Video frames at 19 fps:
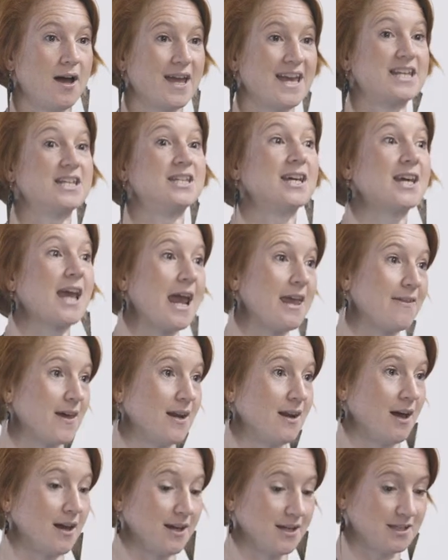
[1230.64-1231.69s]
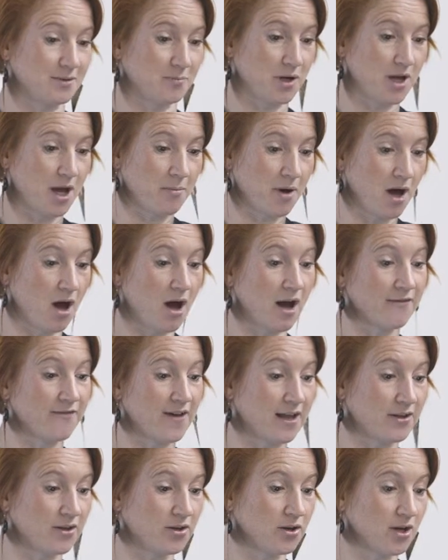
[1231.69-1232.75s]
indicate they're likely to become a
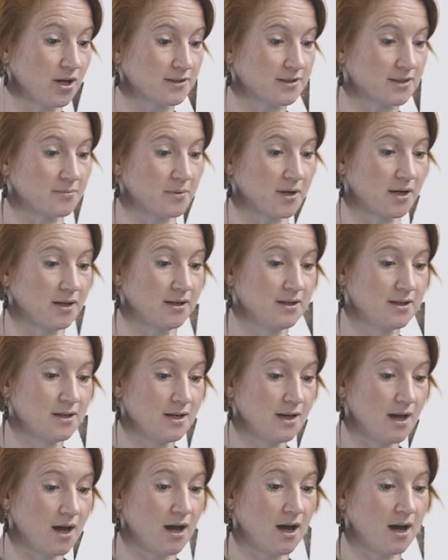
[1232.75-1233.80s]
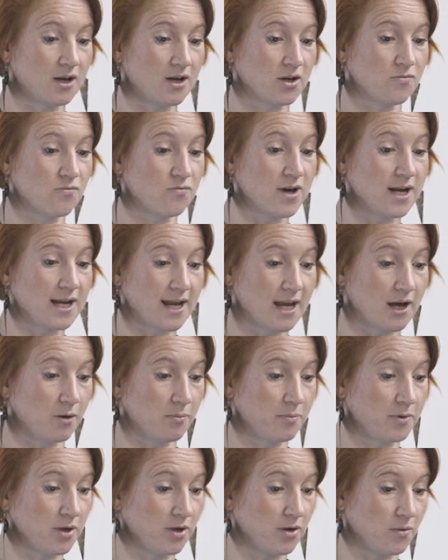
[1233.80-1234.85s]
high-value customer, can really
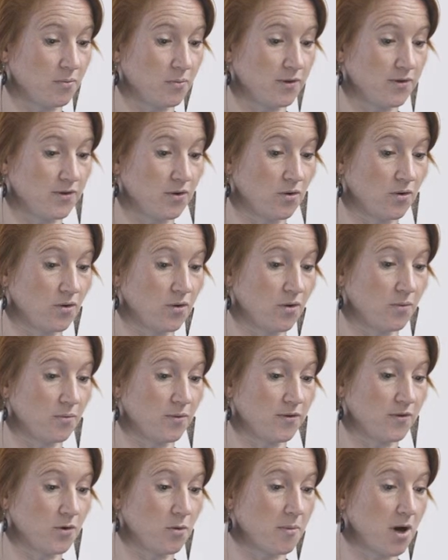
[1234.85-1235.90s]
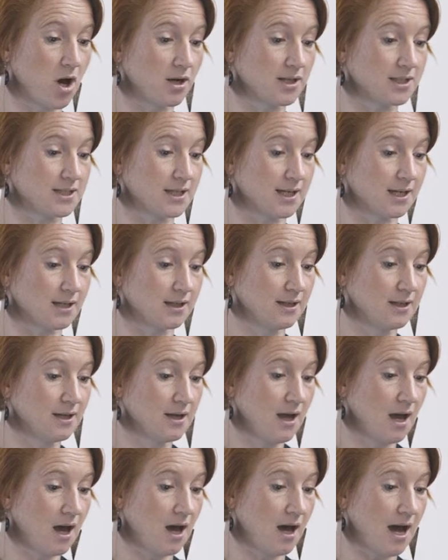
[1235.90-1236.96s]
help you with your marketing.
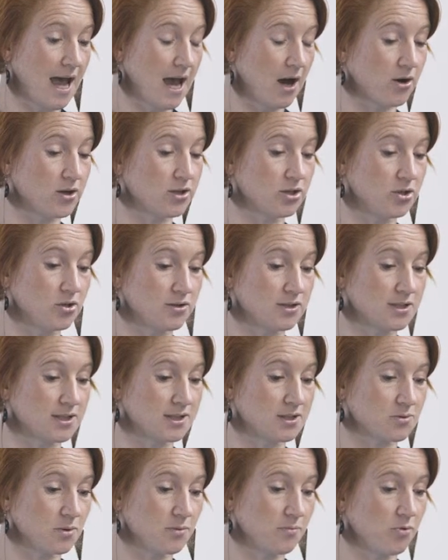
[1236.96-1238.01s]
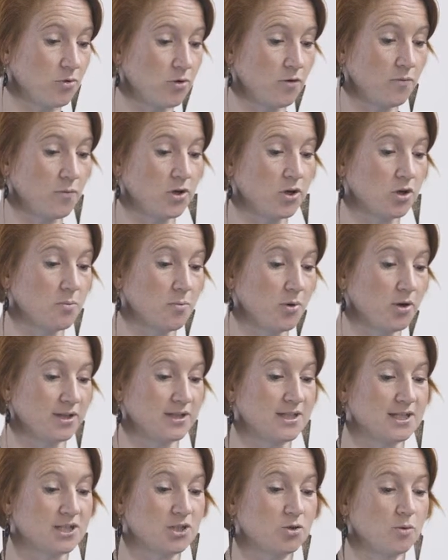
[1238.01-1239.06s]
How can you use this to improve? Well, you can put
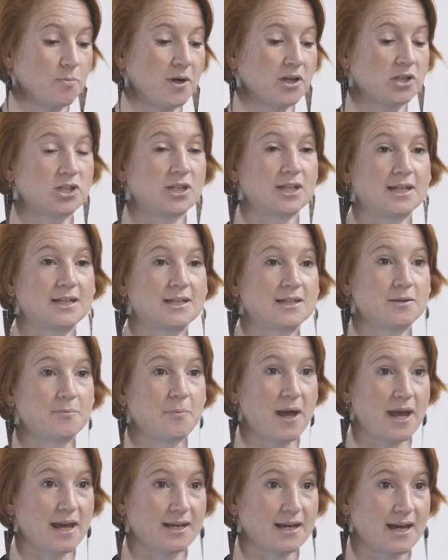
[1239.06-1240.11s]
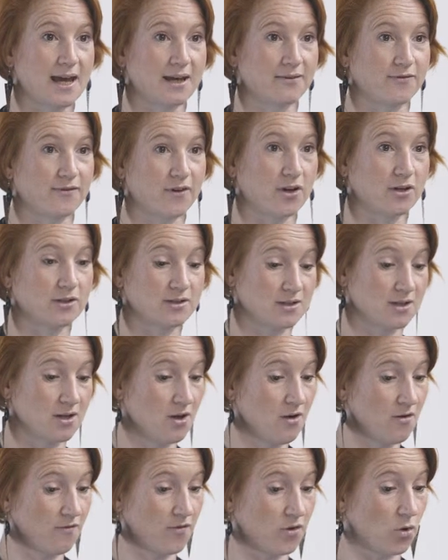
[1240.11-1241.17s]
additional budget into paid adverts
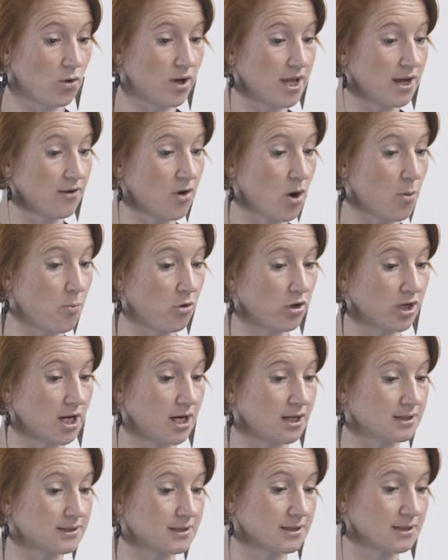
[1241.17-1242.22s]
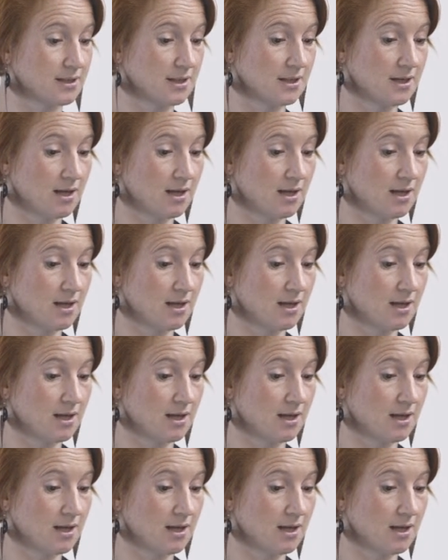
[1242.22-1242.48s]
for your hero products,